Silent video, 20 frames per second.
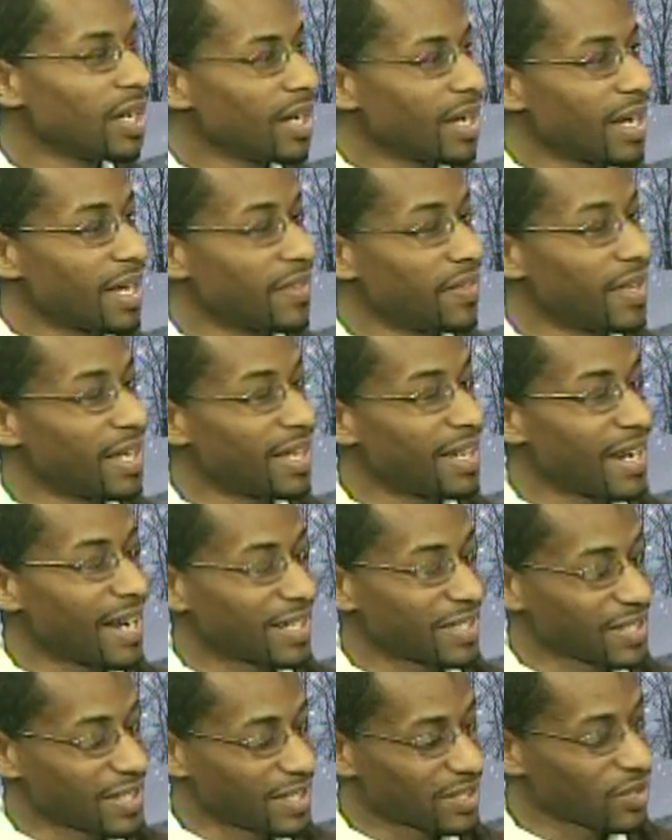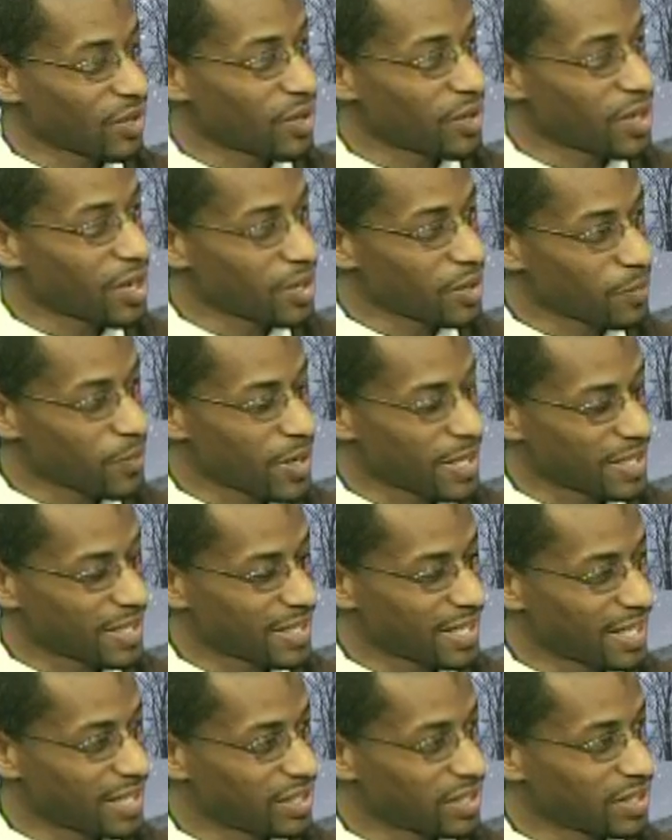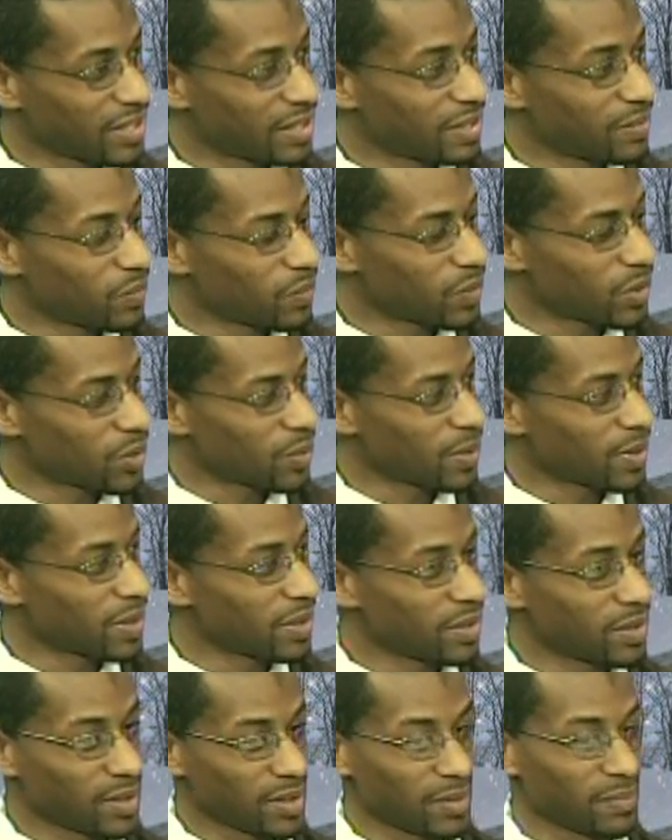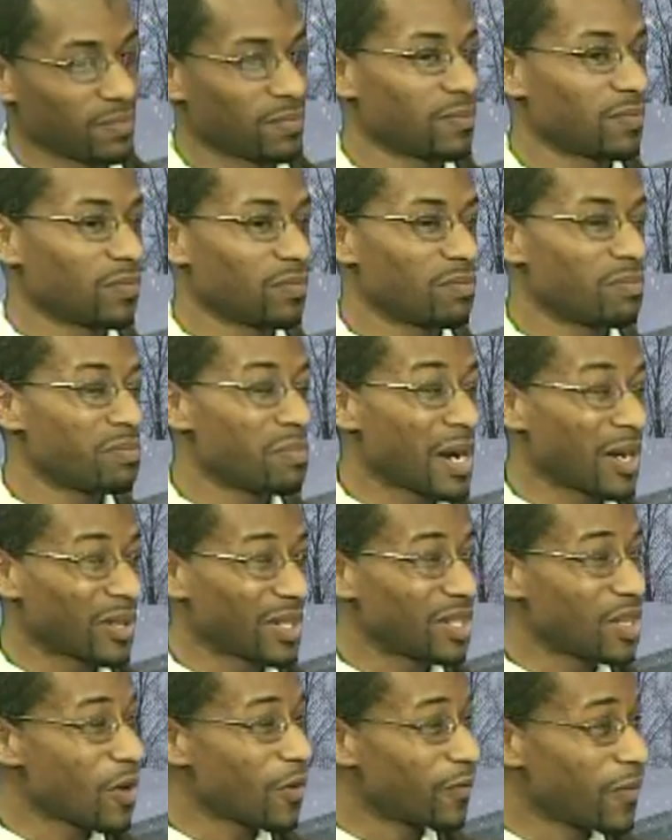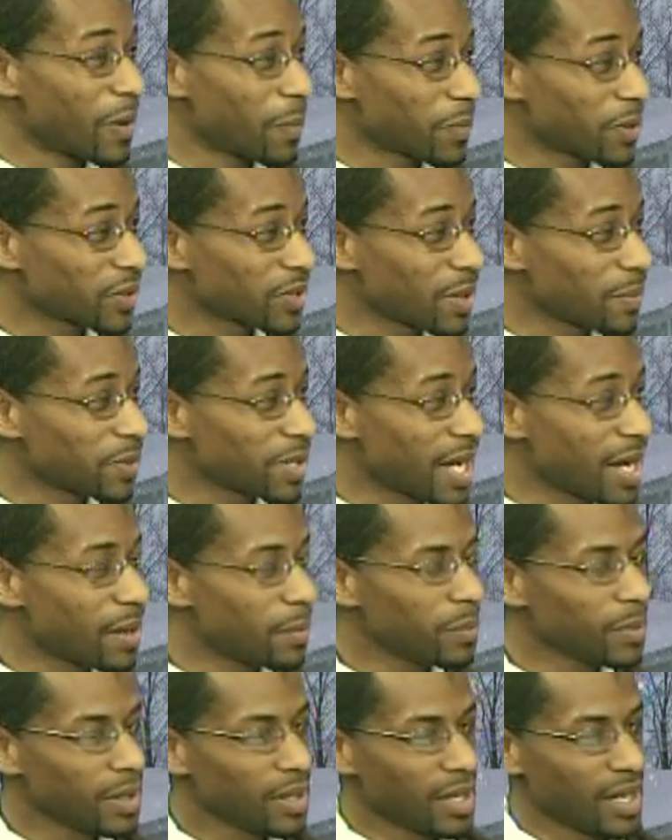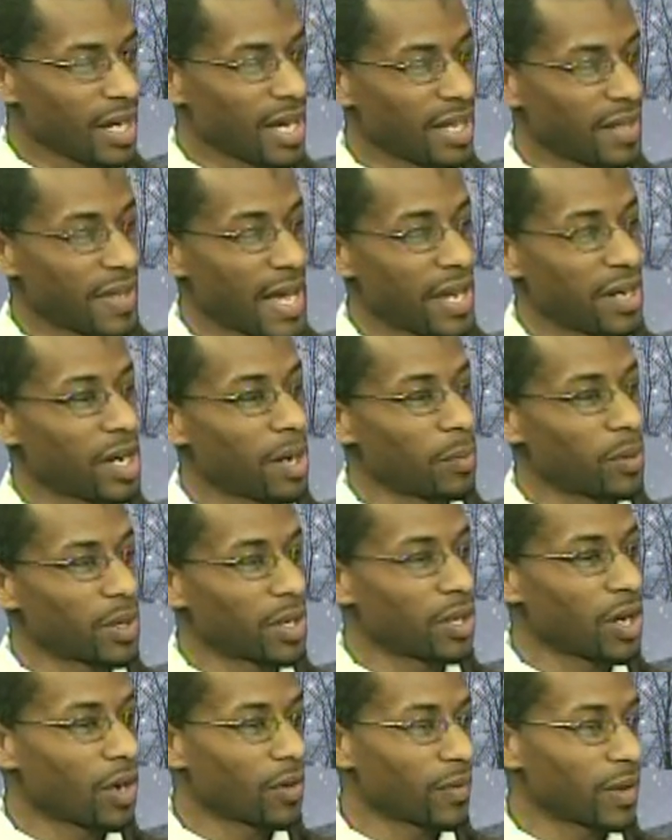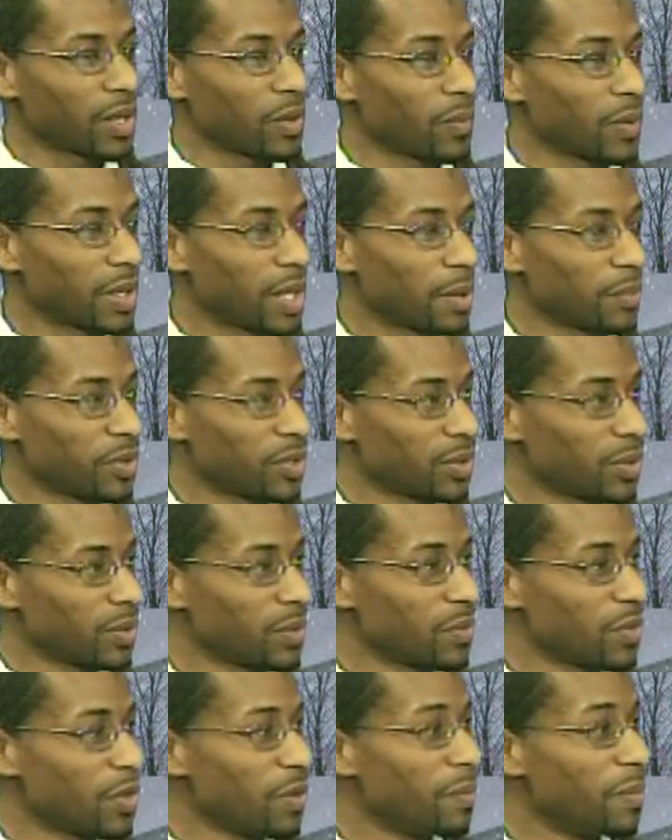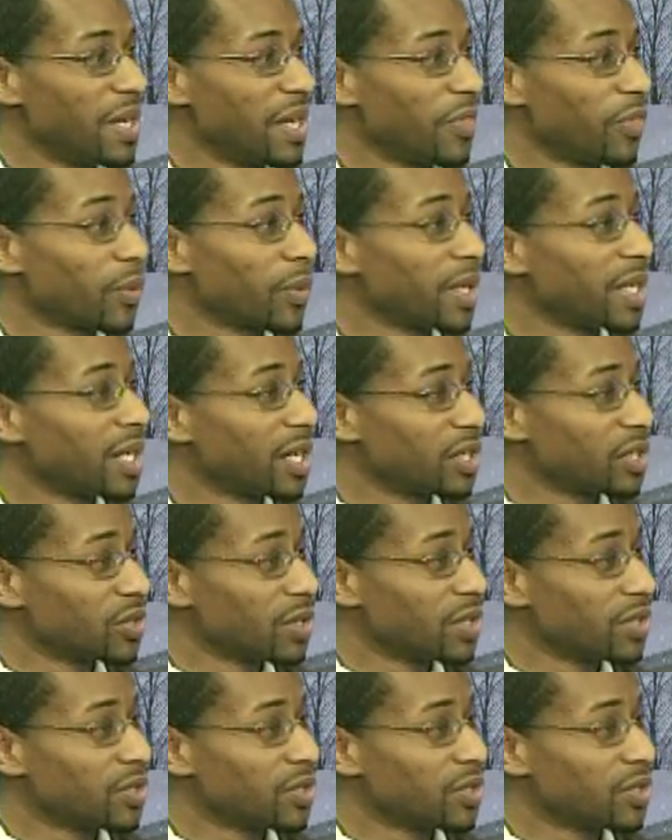And then actually I saw another presentation, which was about in November sometime, and that number had already went up to the mid 300s.